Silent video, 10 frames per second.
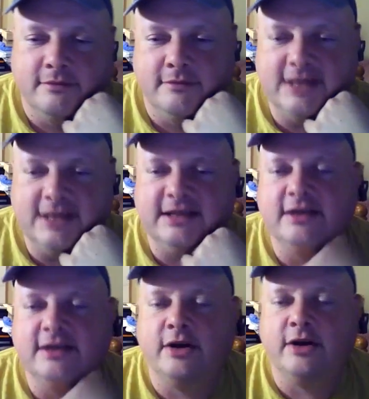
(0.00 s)
That's
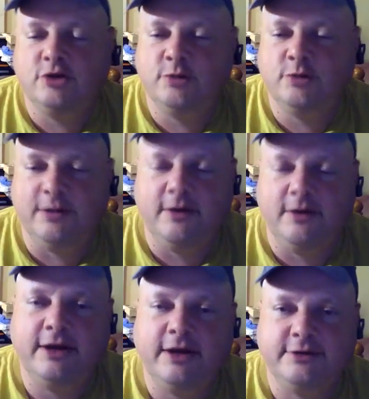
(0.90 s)
another guy who should be up for
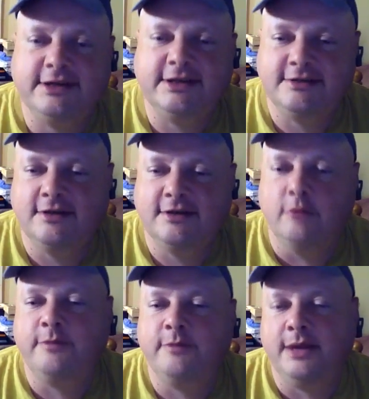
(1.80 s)
high treason,
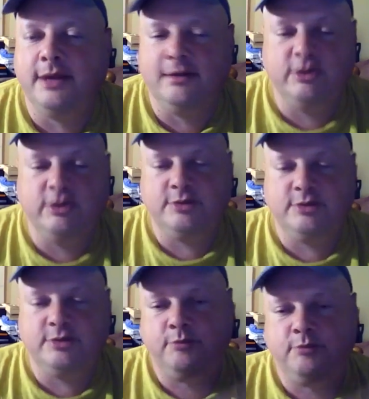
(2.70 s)
along with we should
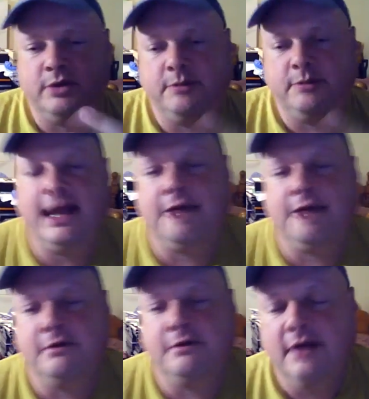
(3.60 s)
be putting Blair
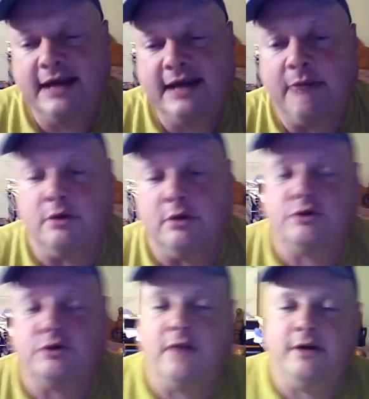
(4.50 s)
and Cameron on
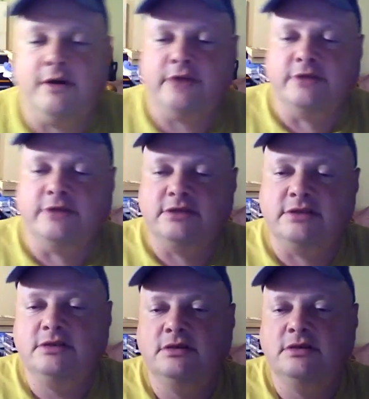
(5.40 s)
trial for high treason.